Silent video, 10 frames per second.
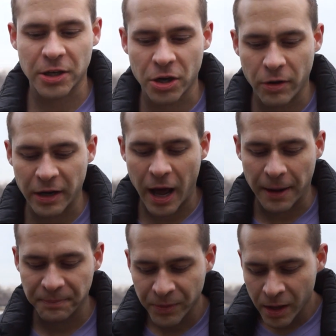that are going
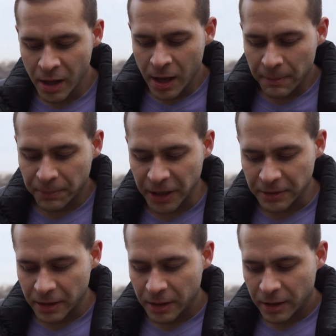on. But
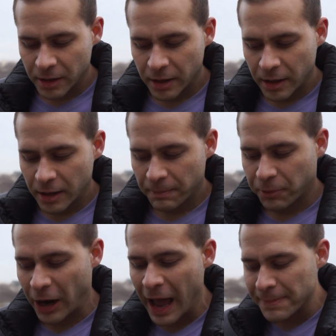
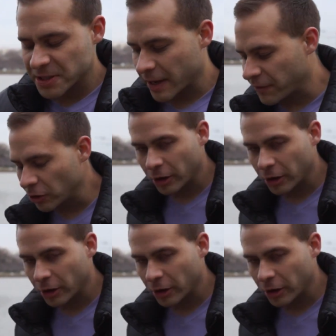perhaps if you